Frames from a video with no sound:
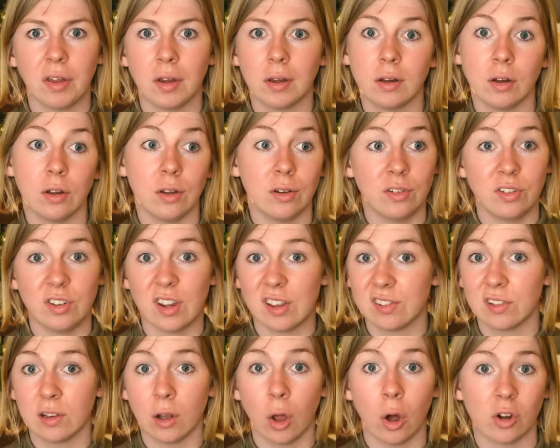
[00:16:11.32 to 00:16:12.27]
that could
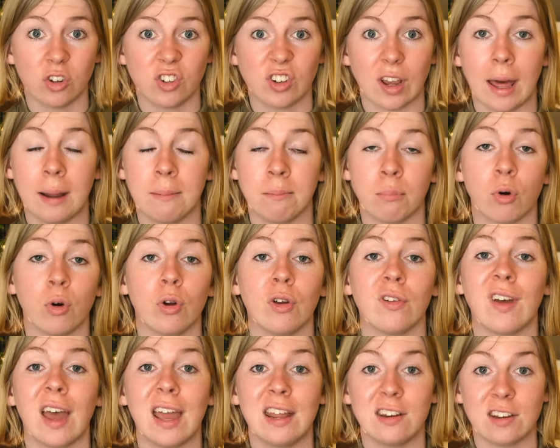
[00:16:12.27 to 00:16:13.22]
dislodge and
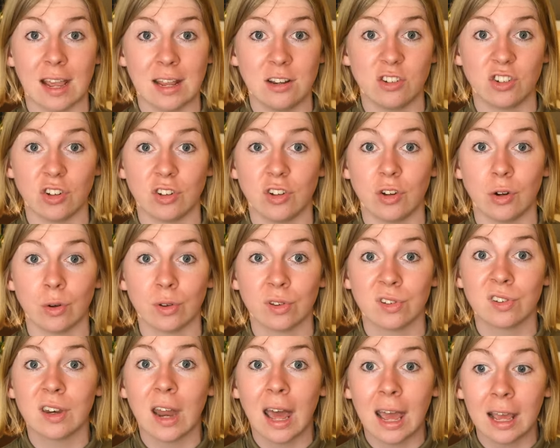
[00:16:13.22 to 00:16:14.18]
prove a danger to your
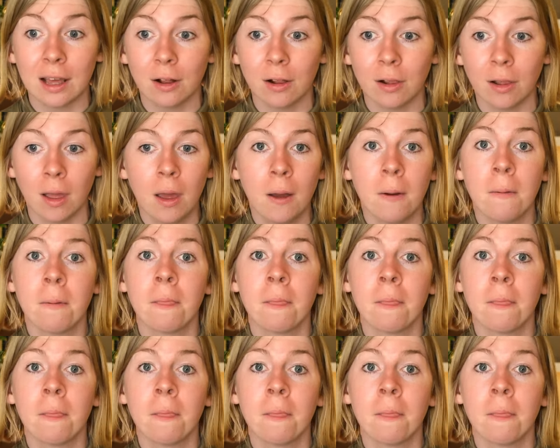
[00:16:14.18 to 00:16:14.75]
snail.